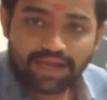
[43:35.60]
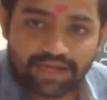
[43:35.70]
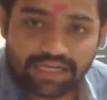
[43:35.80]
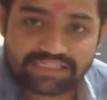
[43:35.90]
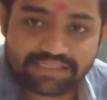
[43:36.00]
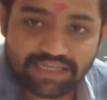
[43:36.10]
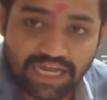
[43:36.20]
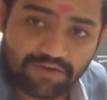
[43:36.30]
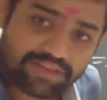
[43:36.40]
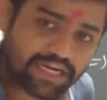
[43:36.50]
Yes,
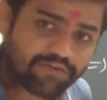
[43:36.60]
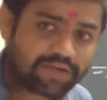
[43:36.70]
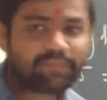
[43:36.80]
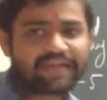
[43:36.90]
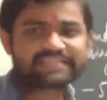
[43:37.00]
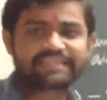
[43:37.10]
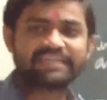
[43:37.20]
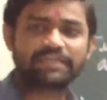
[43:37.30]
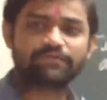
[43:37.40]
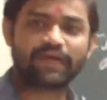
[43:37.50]
Kalavati Navani. Minus
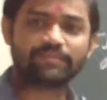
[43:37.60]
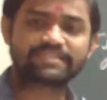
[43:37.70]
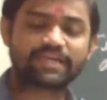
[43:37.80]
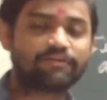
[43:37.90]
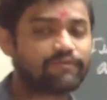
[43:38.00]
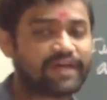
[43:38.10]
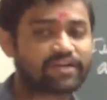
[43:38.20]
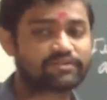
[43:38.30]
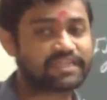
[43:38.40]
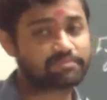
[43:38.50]
35 by 7. Very
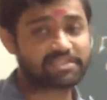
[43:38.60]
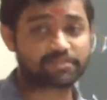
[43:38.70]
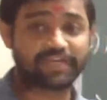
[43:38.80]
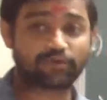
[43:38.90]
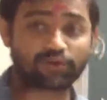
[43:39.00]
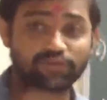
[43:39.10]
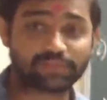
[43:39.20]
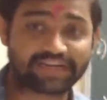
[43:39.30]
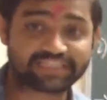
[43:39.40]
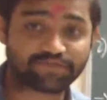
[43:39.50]
good. That must be equal to the
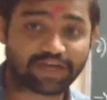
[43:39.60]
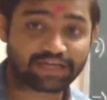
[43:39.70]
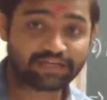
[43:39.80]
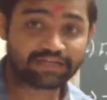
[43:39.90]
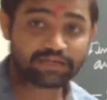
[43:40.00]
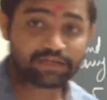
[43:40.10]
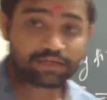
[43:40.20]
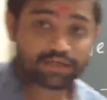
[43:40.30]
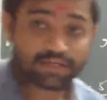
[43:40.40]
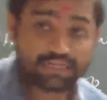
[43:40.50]
minus 5.
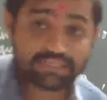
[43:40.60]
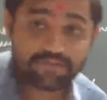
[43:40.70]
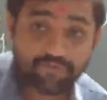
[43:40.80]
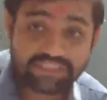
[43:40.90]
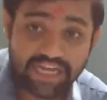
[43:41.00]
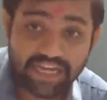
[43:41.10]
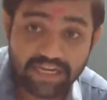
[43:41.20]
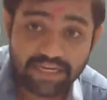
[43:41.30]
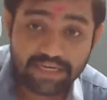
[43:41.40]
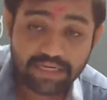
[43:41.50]
Yes, Vijay.
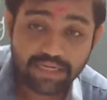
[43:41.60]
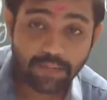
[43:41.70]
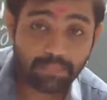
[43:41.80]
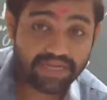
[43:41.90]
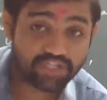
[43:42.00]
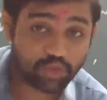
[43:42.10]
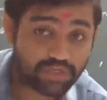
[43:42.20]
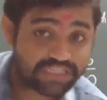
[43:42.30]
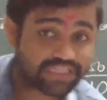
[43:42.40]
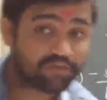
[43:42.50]
Minus
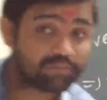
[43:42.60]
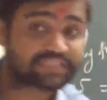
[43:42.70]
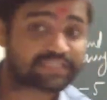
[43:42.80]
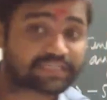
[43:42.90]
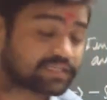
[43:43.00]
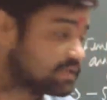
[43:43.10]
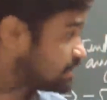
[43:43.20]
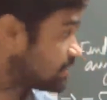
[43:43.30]
27 by 6.